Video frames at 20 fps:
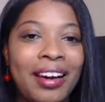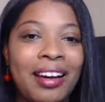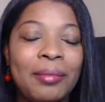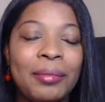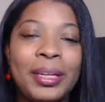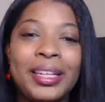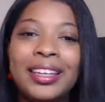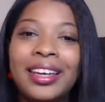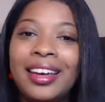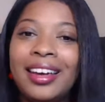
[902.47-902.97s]

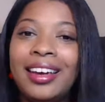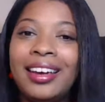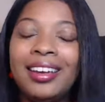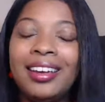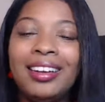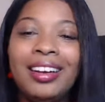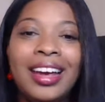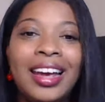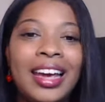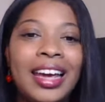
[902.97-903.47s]

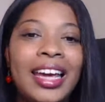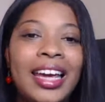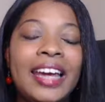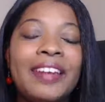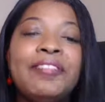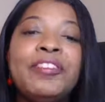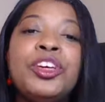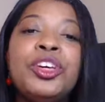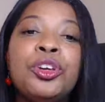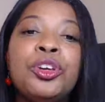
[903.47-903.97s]
Again,
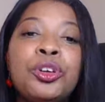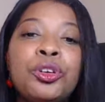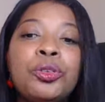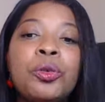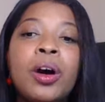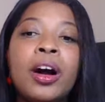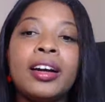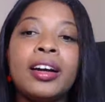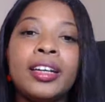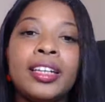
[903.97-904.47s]
if you
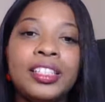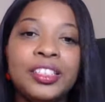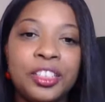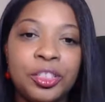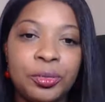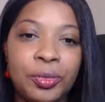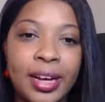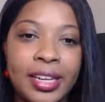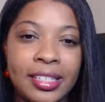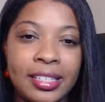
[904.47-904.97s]
are
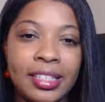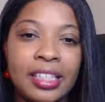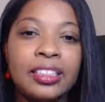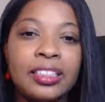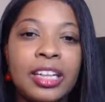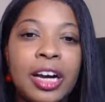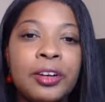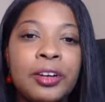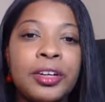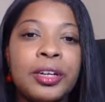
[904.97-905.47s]
interested in
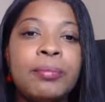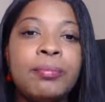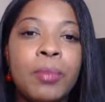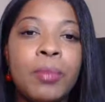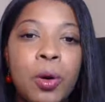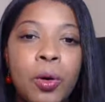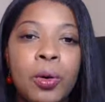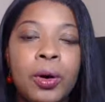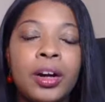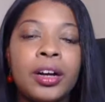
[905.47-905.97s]
learning
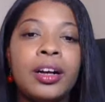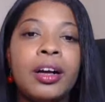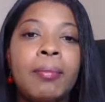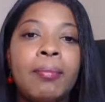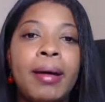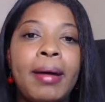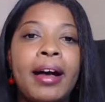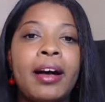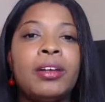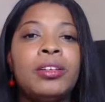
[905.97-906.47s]
more
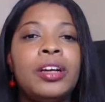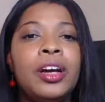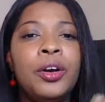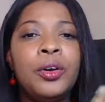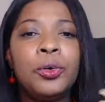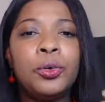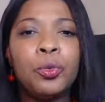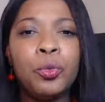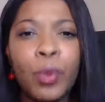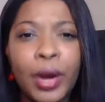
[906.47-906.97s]
about
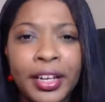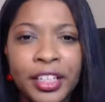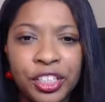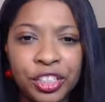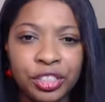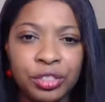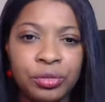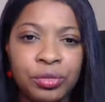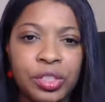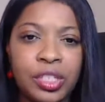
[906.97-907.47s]

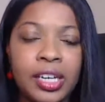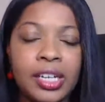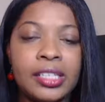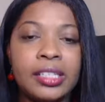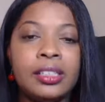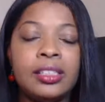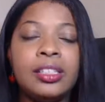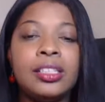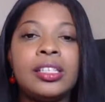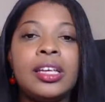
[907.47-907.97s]
racial
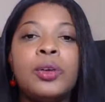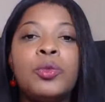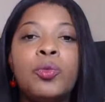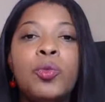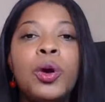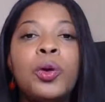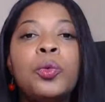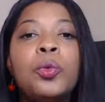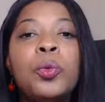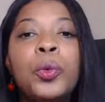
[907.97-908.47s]
justice and
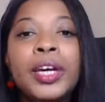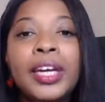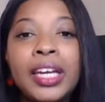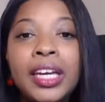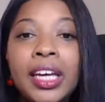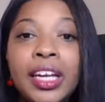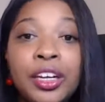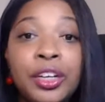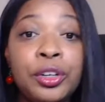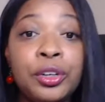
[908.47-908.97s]
what we
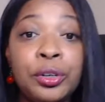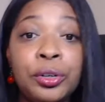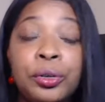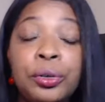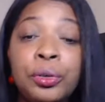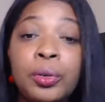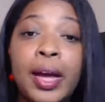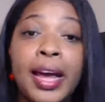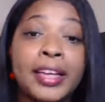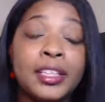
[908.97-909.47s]
can
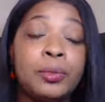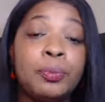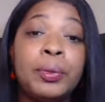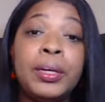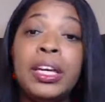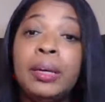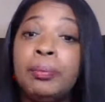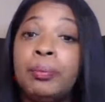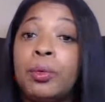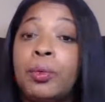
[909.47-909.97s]
do as
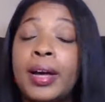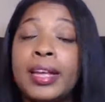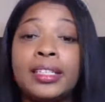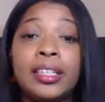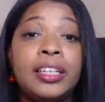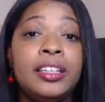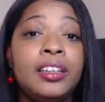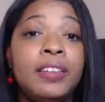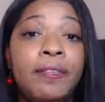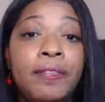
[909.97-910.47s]
people, as
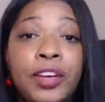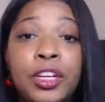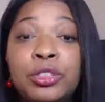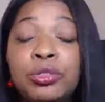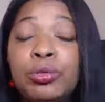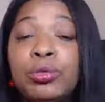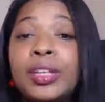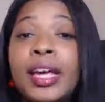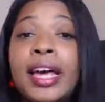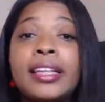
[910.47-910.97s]

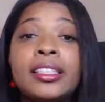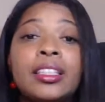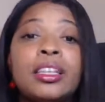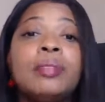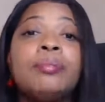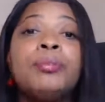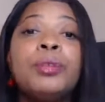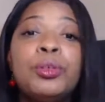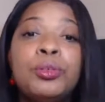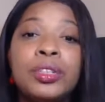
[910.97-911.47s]
individuals, as
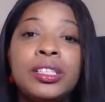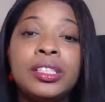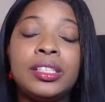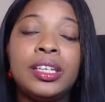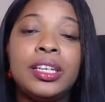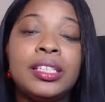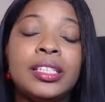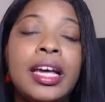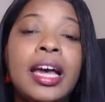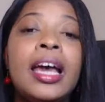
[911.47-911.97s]

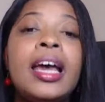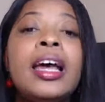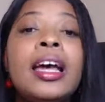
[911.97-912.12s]
communities,